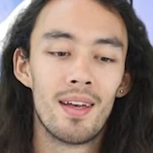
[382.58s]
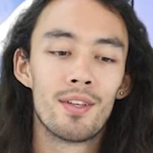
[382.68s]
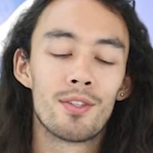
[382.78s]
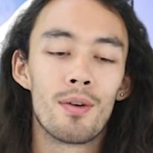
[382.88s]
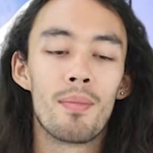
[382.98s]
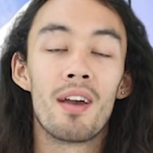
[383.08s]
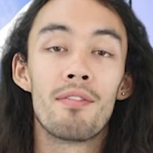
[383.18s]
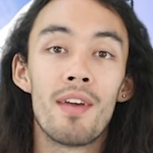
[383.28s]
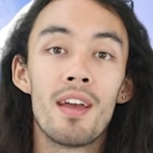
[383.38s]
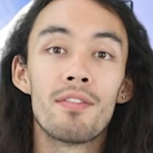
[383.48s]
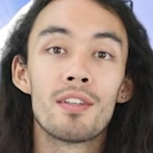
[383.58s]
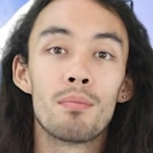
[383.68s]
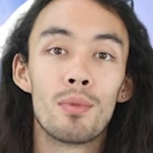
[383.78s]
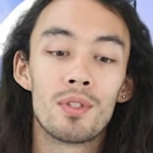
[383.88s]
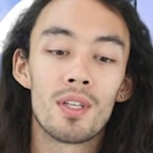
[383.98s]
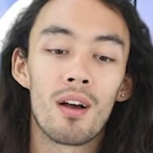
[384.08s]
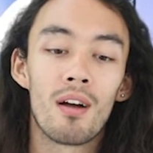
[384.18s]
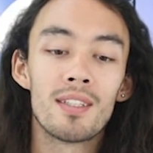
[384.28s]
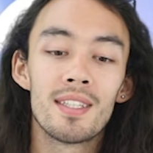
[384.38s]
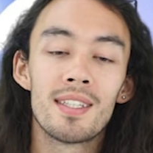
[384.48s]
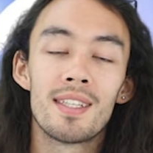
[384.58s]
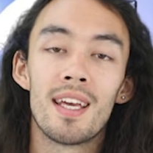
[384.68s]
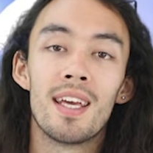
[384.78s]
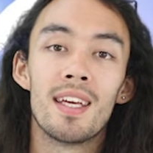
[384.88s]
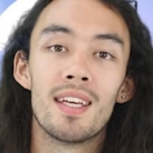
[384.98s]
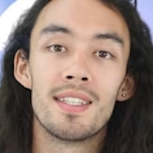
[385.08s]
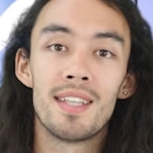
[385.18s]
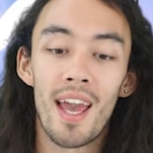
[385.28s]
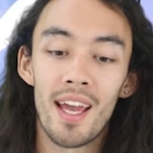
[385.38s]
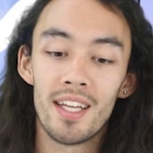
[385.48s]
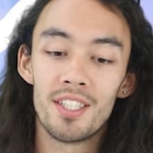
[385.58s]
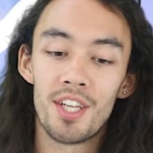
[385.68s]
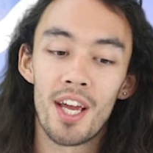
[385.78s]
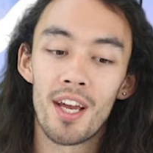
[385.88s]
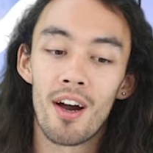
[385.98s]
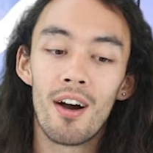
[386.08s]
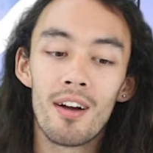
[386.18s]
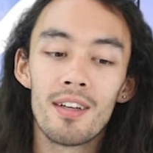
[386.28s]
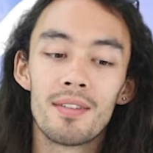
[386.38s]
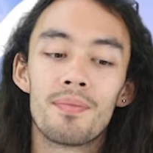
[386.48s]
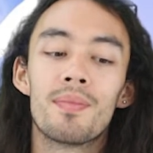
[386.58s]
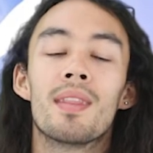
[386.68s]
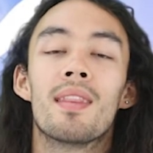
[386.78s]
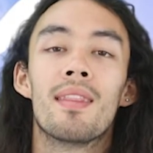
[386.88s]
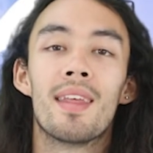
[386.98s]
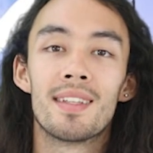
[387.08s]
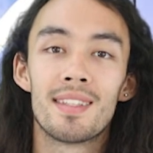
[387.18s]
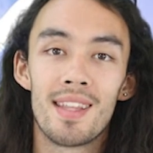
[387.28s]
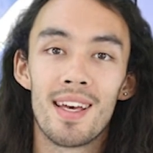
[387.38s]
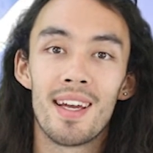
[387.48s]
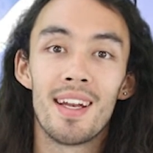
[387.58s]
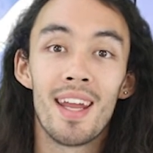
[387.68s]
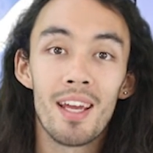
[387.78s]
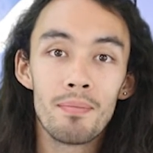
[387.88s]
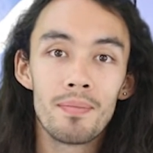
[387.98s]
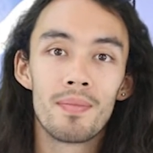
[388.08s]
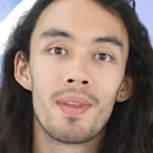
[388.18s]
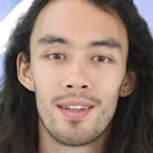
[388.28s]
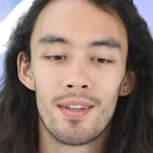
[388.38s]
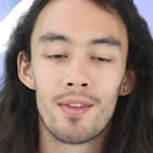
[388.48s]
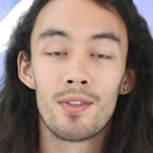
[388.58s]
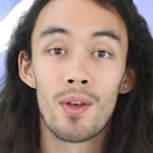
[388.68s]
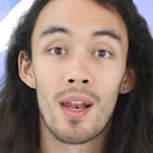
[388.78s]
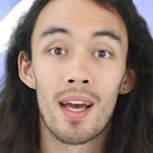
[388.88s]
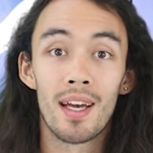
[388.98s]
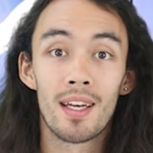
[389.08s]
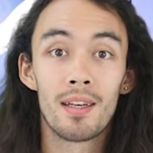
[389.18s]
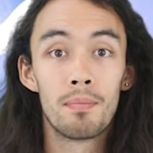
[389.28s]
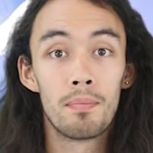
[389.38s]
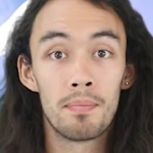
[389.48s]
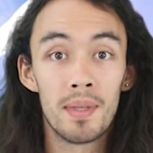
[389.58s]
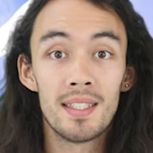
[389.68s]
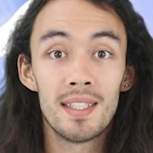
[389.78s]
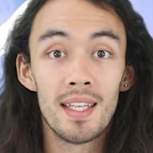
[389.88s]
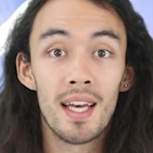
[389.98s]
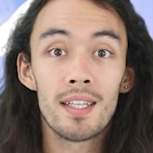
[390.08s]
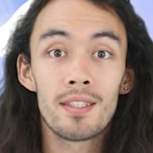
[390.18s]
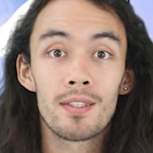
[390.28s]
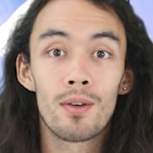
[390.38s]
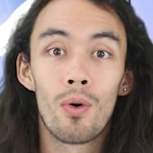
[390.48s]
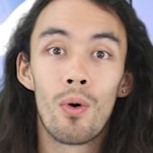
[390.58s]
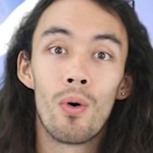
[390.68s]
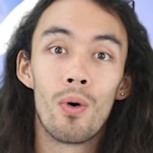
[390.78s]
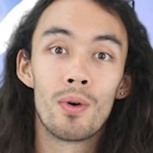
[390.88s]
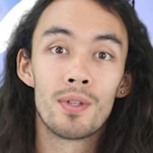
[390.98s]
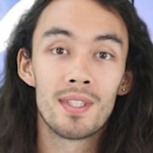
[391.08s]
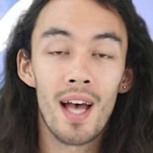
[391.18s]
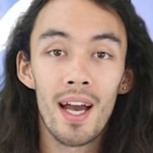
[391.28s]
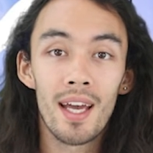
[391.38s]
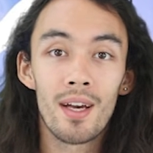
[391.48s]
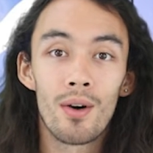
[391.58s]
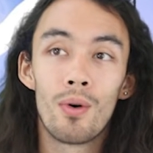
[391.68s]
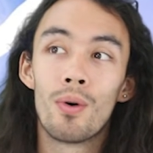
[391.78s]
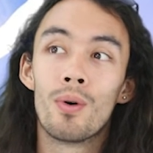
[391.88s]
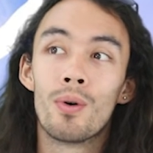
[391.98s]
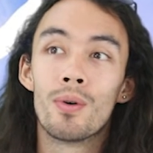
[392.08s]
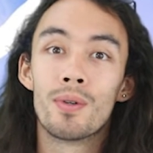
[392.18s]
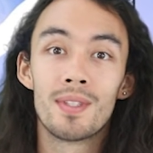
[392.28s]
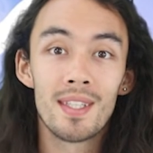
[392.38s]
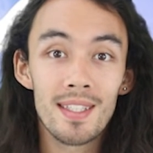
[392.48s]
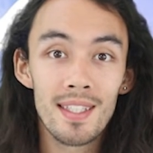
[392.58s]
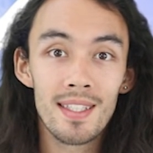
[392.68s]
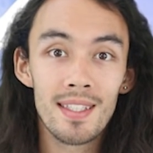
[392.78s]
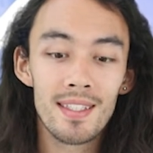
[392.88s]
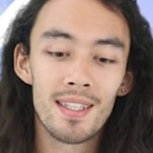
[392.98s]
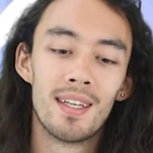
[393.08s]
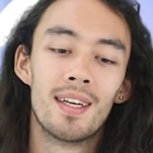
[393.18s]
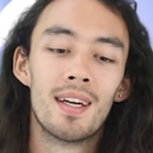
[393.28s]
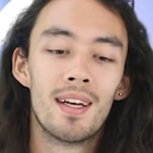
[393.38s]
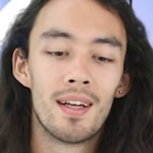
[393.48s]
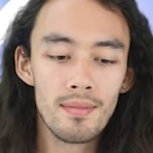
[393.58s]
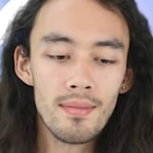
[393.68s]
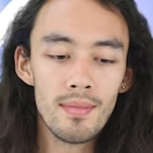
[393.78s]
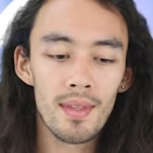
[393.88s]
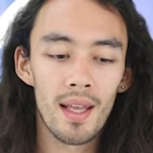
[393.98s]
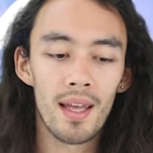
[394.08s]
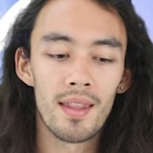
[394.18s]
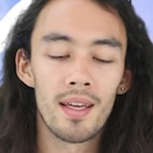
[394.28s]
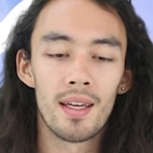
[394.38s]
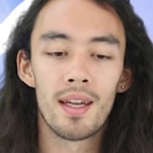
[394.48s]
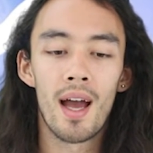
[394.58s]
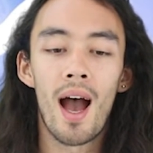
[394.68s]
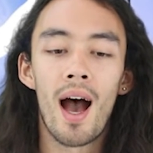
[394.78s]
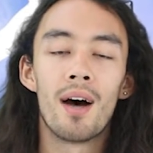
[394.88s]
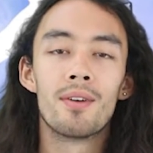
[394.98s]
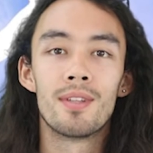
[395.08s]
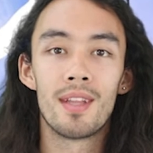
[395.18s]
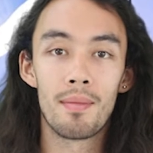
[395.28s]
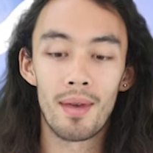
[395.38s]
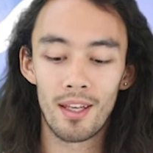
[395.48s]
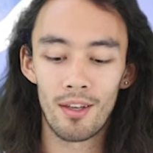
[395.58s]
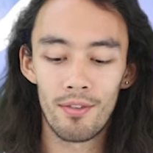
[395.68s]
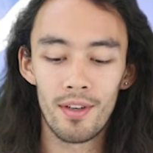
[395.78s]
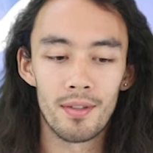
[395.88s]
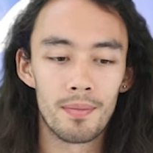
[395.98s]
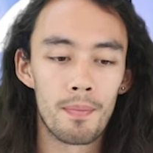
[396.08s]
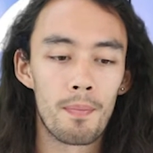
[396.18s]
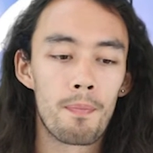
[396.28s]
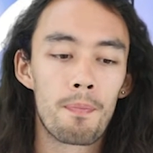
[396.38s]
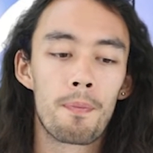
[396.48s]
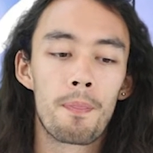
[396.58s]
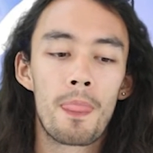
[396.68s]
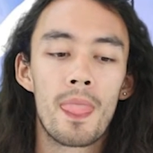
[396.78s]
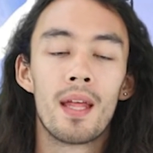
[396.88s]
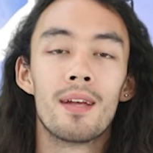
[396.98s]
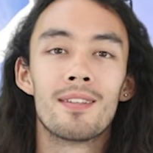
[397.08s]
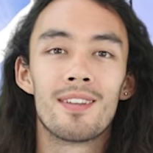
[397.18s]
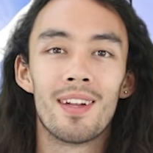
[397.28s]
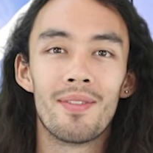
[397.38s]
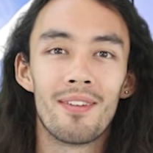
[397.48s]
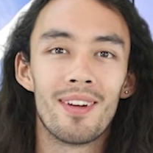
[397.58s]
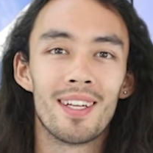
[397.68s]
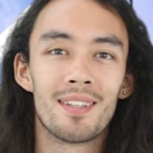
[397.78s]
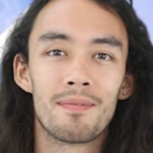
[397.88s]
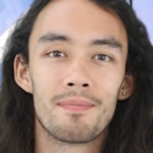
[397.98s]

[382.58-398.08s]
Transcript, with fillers: So my favorite music artist is AJR, that's their name. So like BTS or Psy or Sisters. And then how do they make you feel? So let me read.